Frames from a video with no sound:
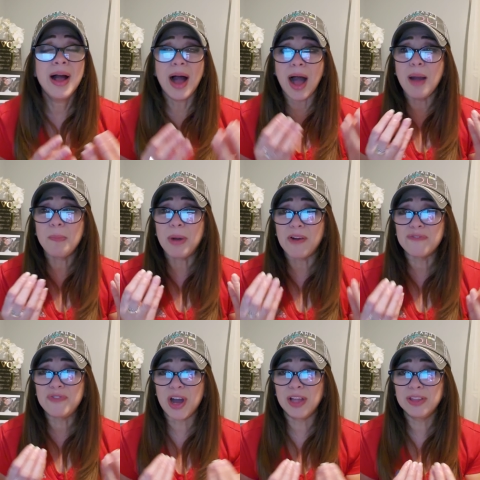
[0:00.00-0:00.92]

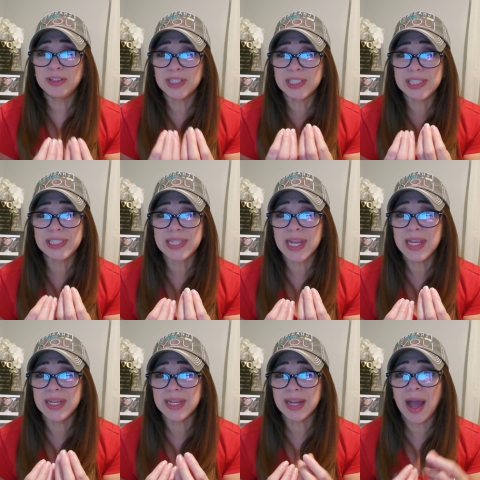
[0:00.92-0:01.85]
Abba, Father, is
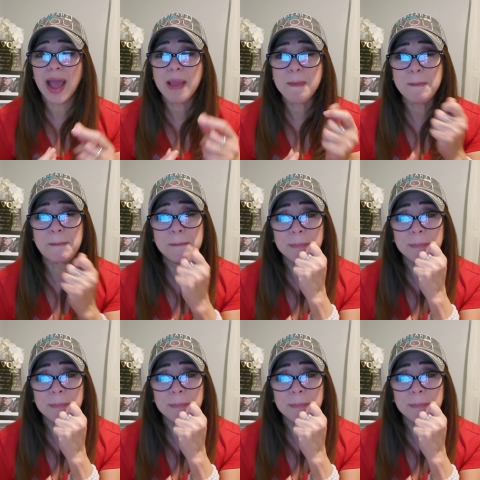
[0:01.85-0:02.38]
stating, I,